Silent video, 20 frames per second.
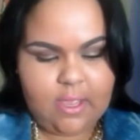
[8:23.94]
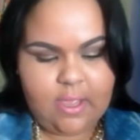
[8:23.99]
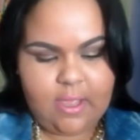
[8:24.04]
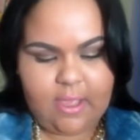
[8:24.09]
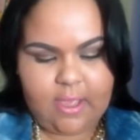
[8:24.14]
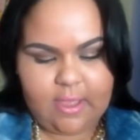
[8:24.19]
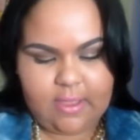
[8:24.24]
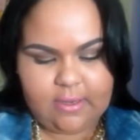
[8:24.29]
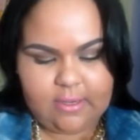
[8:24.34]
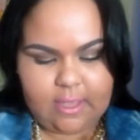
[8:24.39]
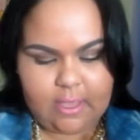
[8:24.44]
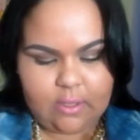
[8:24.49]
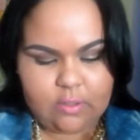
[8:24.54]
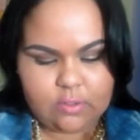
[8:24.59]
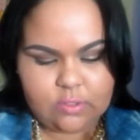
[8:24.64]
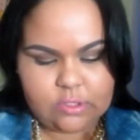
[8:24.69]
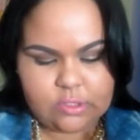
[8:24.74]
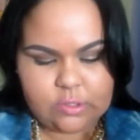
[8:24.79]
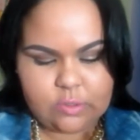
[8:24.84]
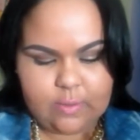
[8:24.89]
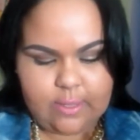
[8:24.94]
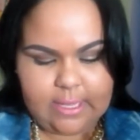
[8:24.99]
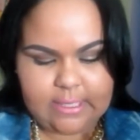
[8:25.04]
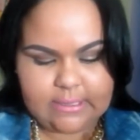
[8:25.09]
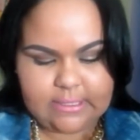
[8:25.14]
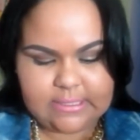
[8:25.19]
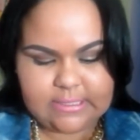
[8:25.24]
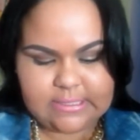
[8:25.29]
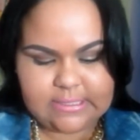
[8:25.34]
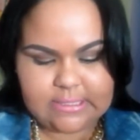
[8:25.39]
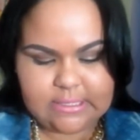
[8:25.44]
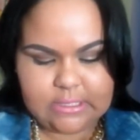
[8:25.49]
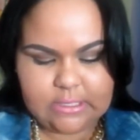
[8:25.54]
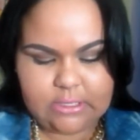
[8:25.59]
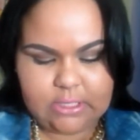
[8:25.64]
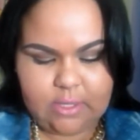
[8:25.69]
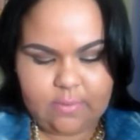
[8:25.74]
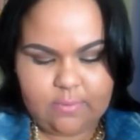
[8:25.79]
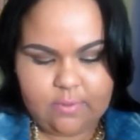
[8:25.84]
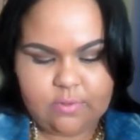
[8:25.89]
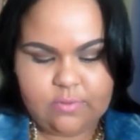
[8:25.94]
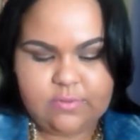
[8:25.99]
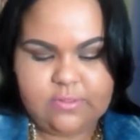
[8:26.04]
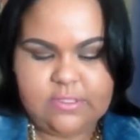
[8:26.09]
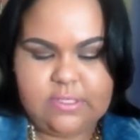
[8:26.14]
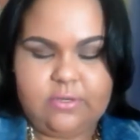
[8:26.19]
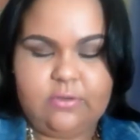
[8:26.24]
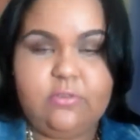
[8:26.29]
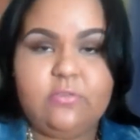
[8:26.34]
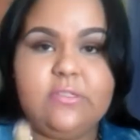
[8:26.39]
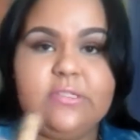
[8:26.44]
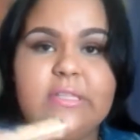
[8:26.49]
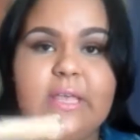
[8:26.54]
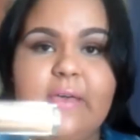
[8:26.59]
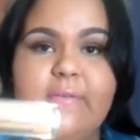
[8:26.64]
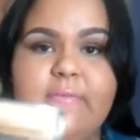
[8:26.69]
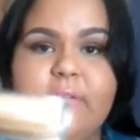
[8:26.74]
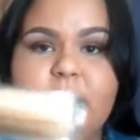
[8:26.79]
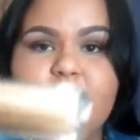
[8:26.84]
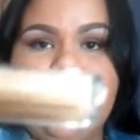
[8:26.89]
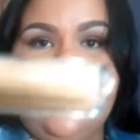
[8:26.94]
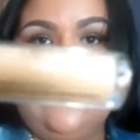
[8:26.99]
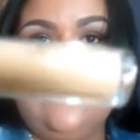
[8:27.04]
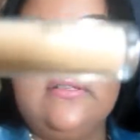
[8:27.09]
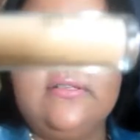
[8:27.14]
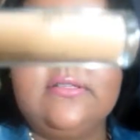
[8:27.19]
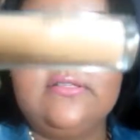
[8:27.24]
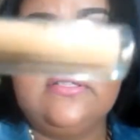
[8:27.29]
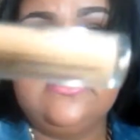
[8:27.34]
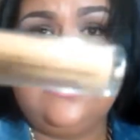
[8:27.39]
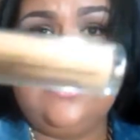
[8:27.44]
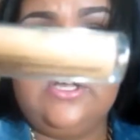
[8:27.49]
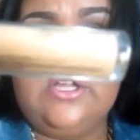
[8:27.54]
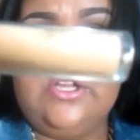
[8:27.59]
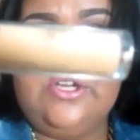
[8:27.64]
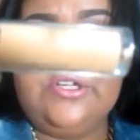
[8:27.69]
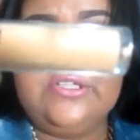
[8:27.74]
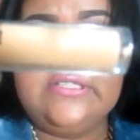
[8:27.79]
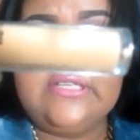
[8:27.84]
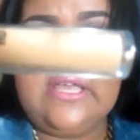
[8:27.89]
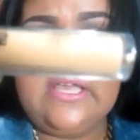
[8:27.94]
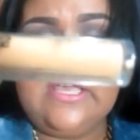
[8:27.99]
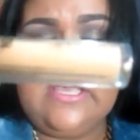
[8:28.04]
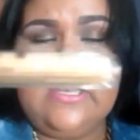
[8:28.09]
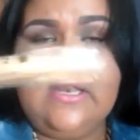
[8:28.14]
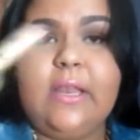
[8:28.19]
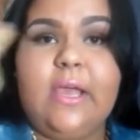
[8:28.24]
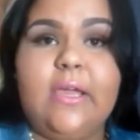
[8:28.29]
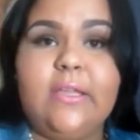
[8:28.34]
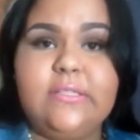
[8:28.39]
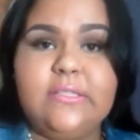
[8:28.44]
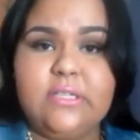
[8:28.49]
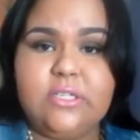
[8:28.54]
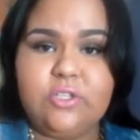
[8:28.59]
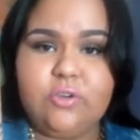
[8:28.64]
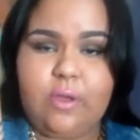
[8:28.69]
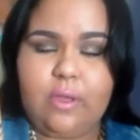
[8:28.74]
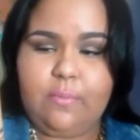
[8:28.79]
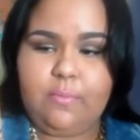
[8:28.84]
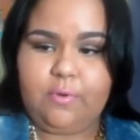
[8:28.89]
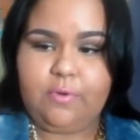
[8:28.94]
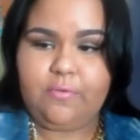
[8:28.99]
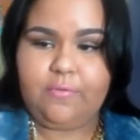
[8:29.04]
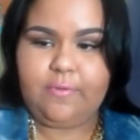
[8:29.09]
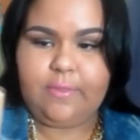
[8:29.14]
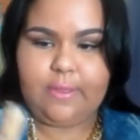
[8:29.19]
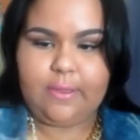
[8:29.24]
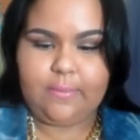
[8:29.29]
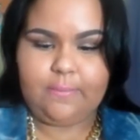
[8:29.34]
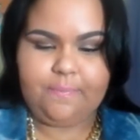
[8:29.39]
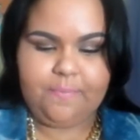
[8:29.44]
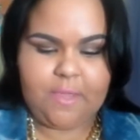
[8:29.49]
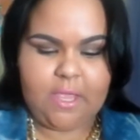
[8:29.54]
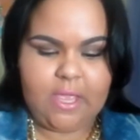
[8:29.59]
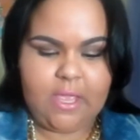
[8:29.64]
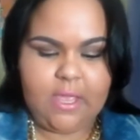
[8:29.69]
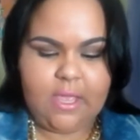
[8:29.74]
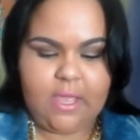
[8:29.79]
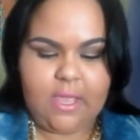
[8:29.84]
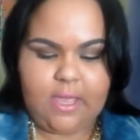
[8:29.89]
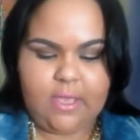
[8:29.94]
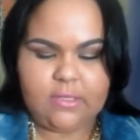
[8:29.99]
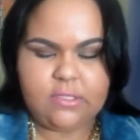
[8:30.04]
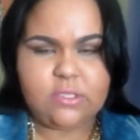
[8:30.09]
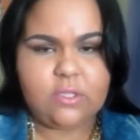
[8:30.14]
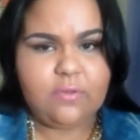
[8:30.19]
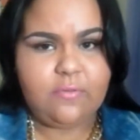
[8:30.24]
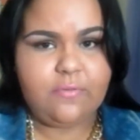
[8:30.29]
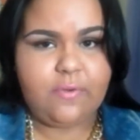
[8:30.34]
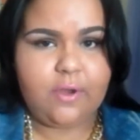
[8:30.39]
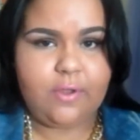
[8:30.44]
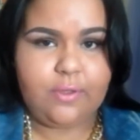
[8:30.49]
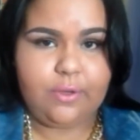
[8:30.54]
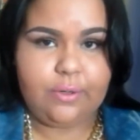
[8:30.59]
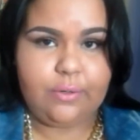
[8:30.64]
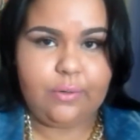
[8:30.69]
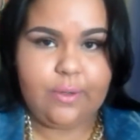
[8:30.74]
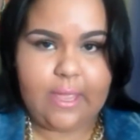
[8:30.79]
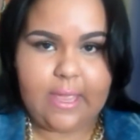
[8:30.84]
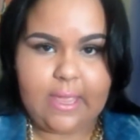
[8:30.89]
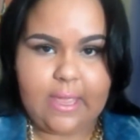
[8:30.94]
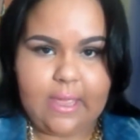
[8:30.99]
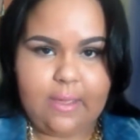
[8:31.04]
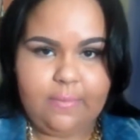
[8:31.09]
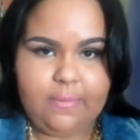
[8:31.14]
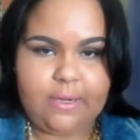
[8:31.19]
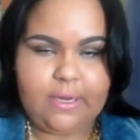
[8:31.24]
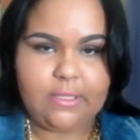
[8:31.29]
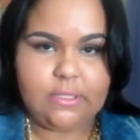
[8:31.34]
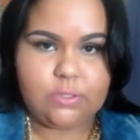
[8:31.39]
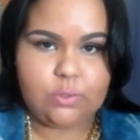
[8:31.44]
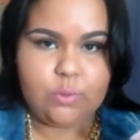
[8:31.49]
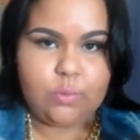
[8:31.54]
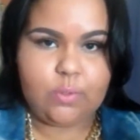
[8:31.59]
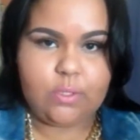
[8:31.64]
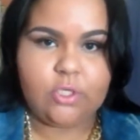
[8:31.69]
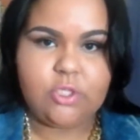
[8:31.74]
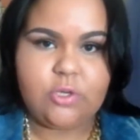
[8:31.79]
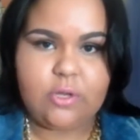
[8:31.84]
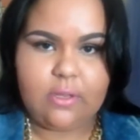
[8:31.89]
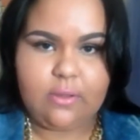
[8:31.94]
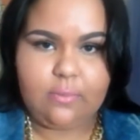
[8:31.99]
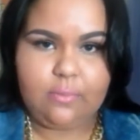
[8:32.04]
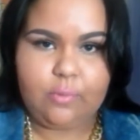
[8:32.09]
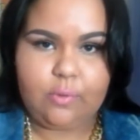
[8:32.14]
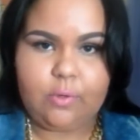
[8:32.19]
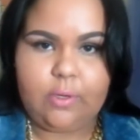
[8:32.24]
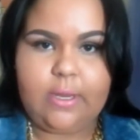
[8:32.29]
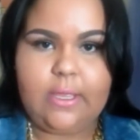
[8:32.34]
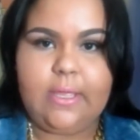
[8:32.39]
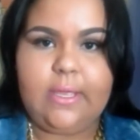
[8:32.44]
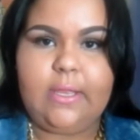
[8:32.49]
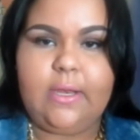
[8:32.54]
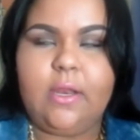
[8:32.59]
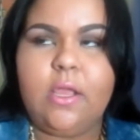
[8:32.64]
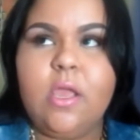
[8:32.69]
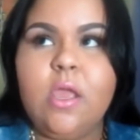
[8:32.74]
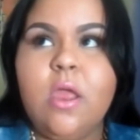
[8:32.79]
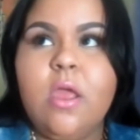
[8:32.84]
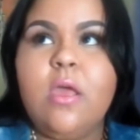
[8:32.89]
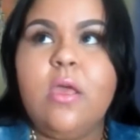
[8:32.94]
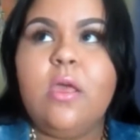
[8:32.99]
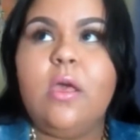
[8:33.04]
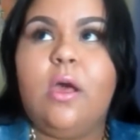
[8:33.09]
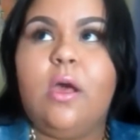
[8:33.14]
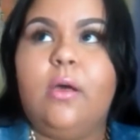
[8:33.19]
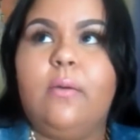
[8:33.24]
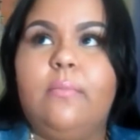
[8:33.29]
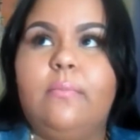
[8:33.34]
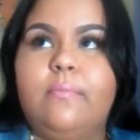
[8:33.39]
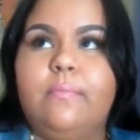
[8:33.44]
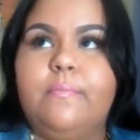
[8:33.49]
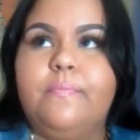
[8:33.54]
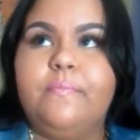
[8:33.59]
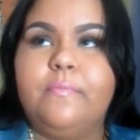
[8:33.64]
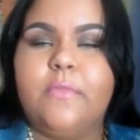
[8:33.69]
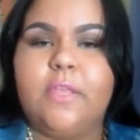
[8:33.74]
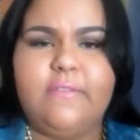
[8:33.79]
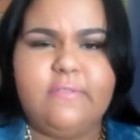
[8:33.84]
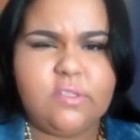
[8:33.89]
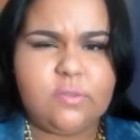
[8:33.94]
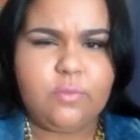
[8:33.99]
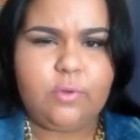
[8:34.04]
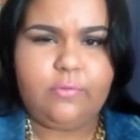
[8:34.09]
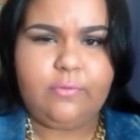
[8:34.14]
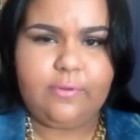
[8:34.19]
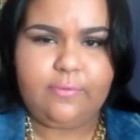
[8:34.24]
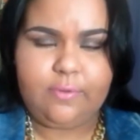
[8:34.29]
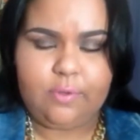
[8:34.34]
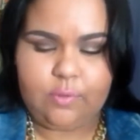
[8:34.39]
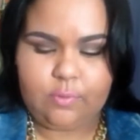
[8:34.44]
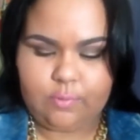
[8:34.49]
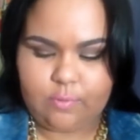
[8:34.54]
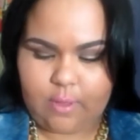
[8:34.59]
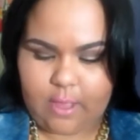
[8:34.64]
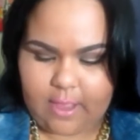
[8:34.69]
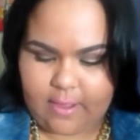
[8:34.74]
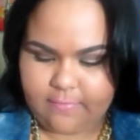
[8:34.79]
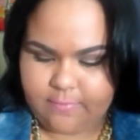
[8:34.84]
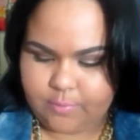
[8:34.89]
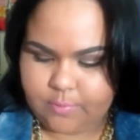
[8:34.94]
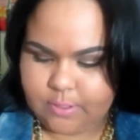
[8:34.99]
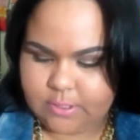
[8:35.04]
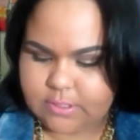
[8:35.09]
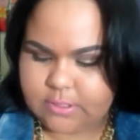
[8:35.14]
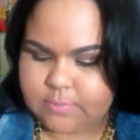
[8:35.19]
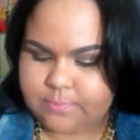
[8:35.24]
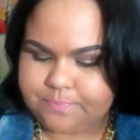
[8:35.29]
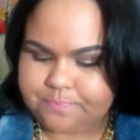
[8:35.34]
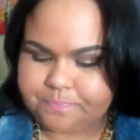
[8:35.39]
and I also got the CW07 and this is in the color tan. I did try both of them and so far they're okay but I do want to try them more and um, give a small review afterwards.